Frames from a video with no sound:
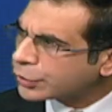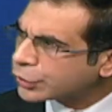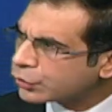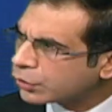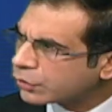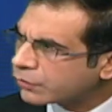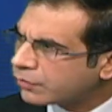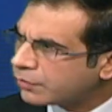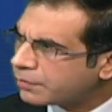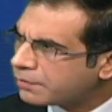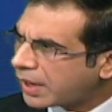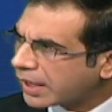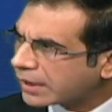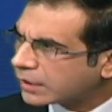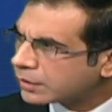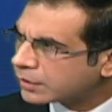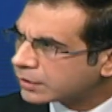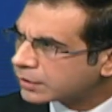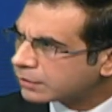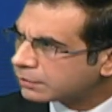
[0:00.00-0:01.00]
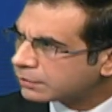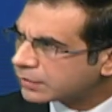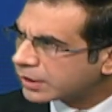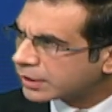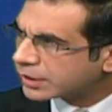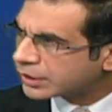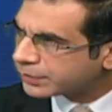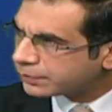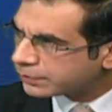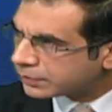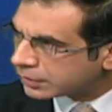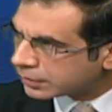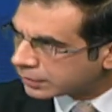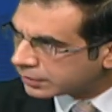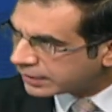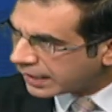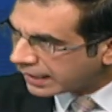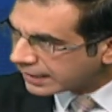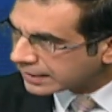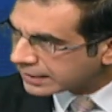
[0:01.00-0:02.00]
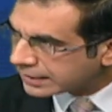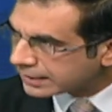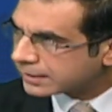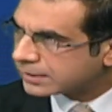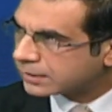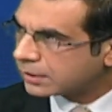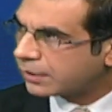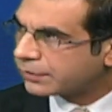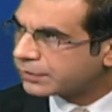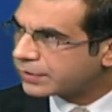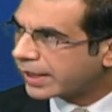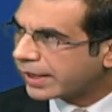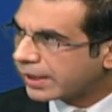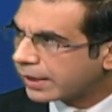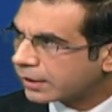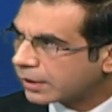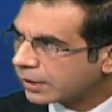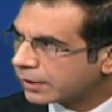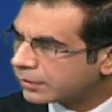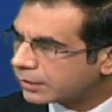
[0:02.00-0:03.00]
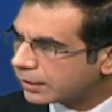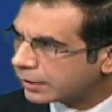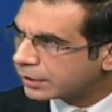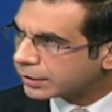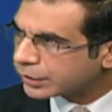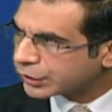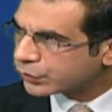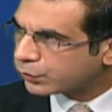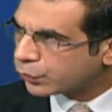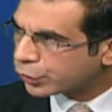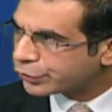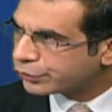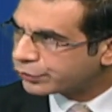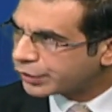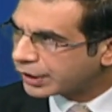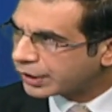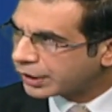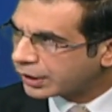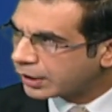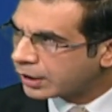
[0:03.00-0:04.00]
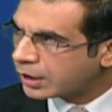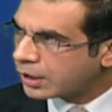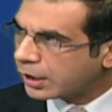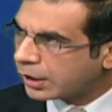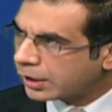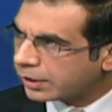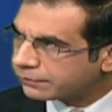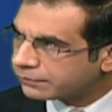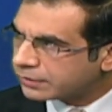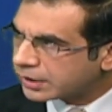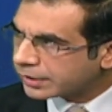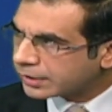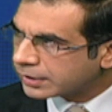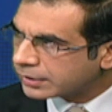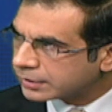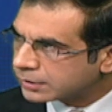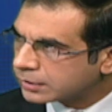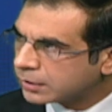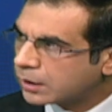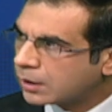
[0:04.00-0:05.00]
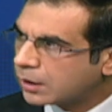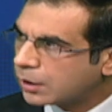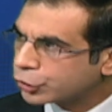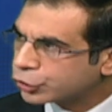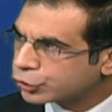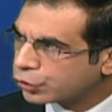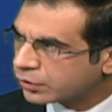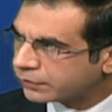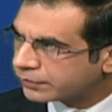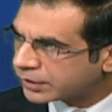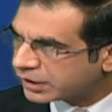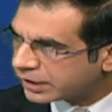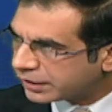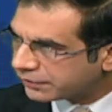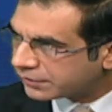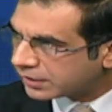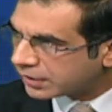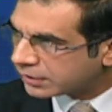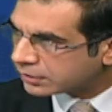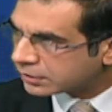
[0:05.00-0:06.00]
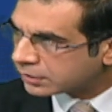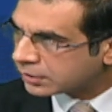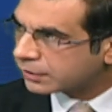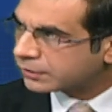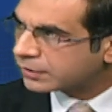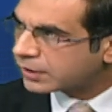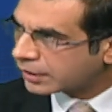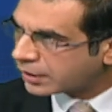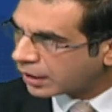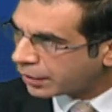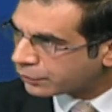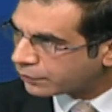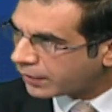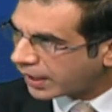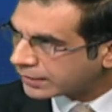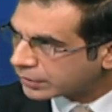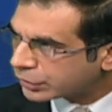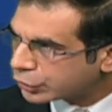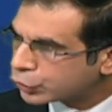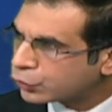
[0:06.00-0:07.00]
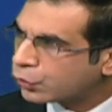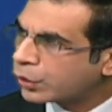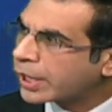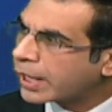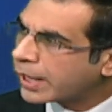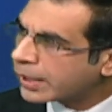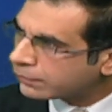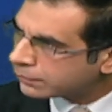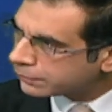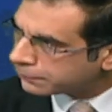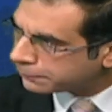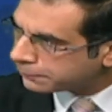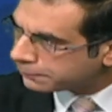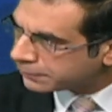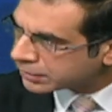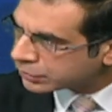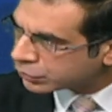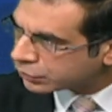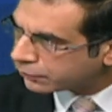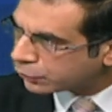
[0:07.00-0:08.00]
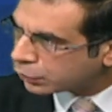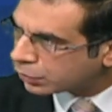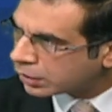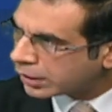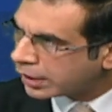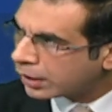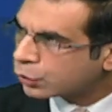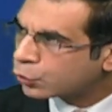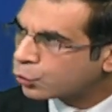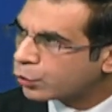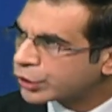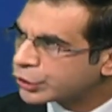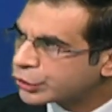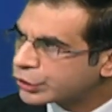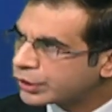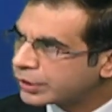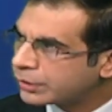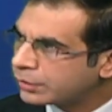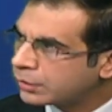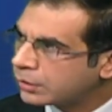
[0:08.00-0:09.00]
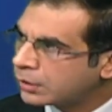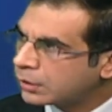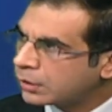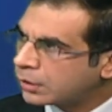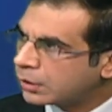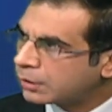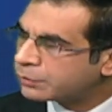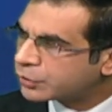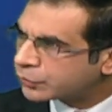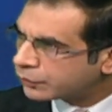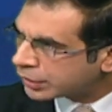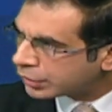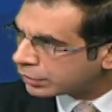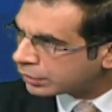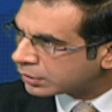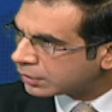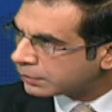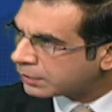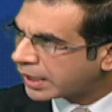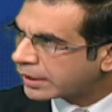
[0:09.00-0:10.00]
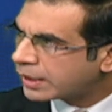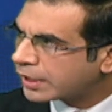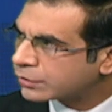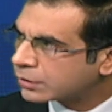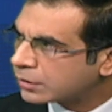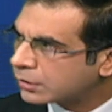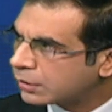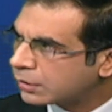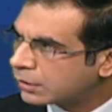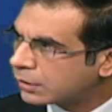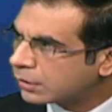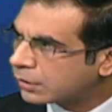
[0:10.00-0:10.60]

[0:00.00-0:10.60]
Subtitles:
sort of a mechanism that is there in the Indus Water Treaty if there is a sort of a difference that arises, or first of all, a question between the bilateral